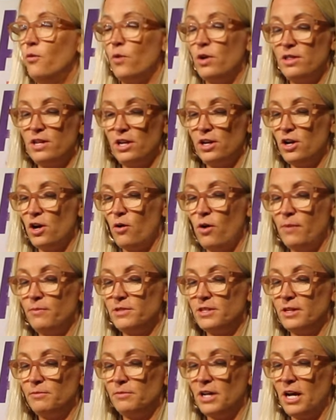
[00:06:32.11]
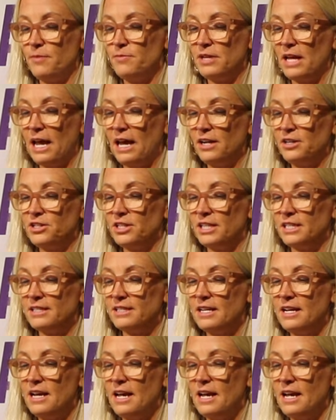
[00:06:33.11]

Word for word: when they know I'm sometimes anxious